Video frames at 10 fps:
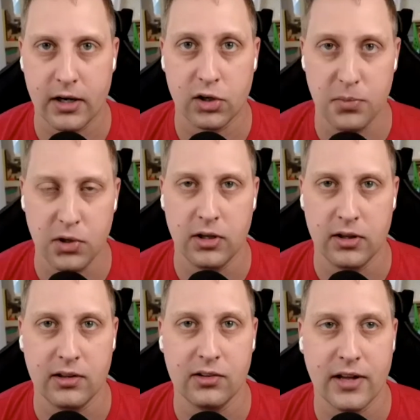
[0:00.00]
community
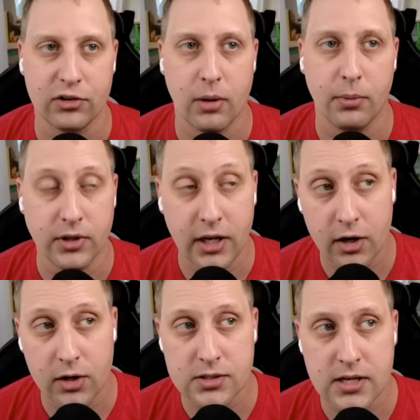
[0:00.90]
these last couple of
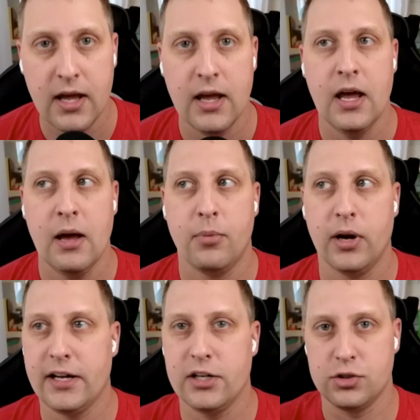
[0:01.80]
years. But
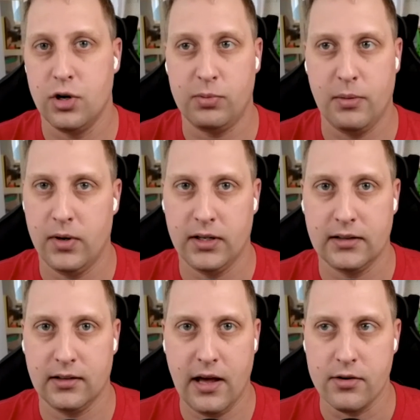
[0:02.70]
I just noticed people want to get
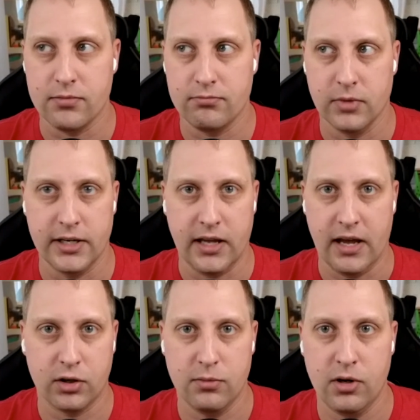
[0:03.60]
together, like have a
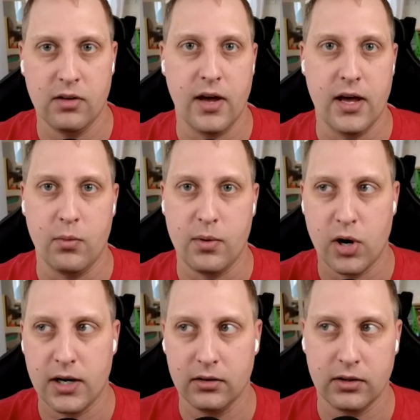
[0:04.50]
community event, and we
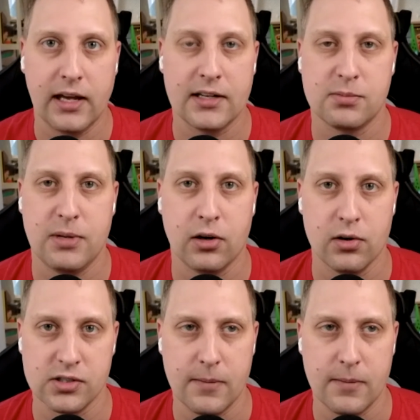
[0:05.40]
brought in guest speakers and